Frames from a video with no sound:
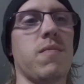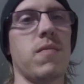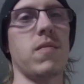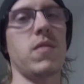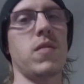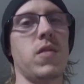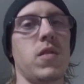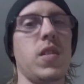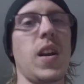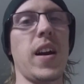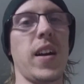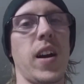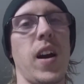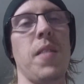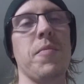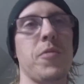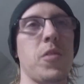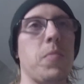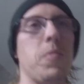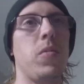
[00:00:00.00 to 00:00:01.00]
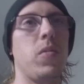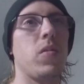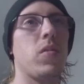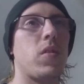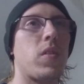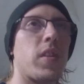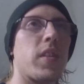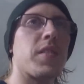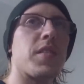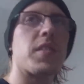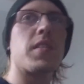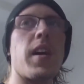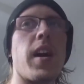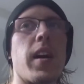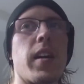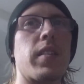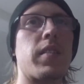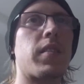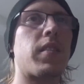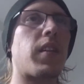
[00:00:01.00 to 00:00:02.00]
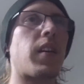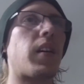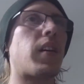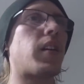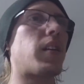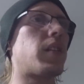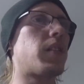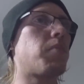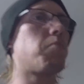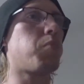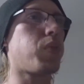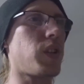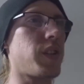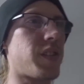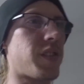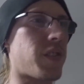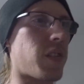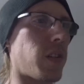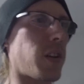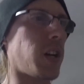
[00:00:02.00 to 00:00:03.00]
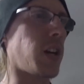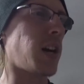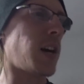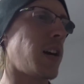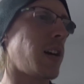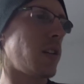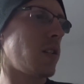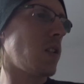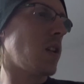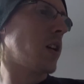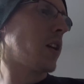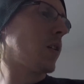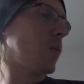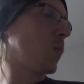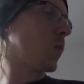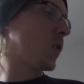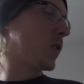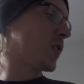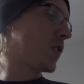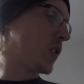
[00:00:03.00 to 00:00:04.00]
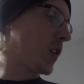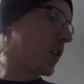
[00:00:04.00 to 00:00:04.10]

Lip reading: It's not comfortable, or it's not blistering hot like it was